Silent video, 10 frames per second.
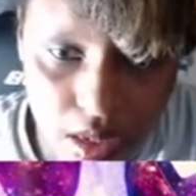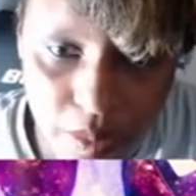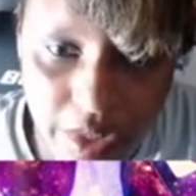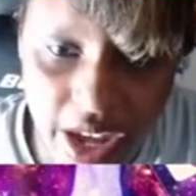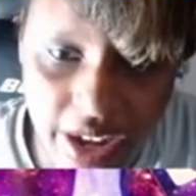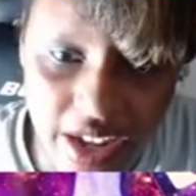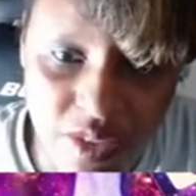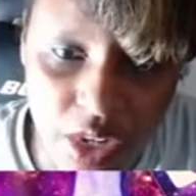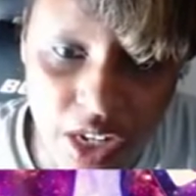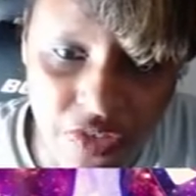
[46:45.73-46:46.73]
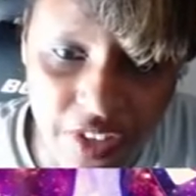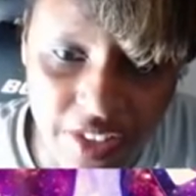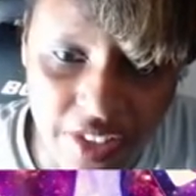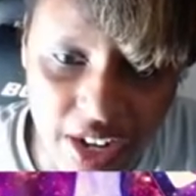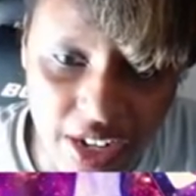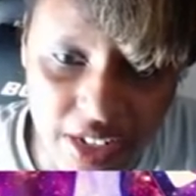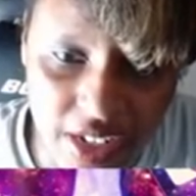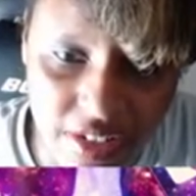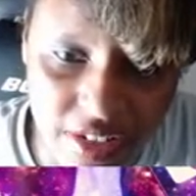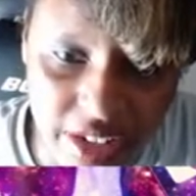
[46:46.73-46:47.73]
But yeah, guys, what do you think of that
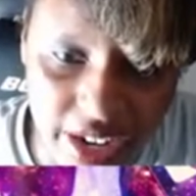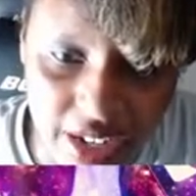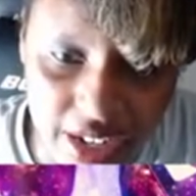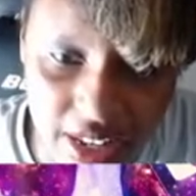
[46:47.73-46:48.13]
idea? Just like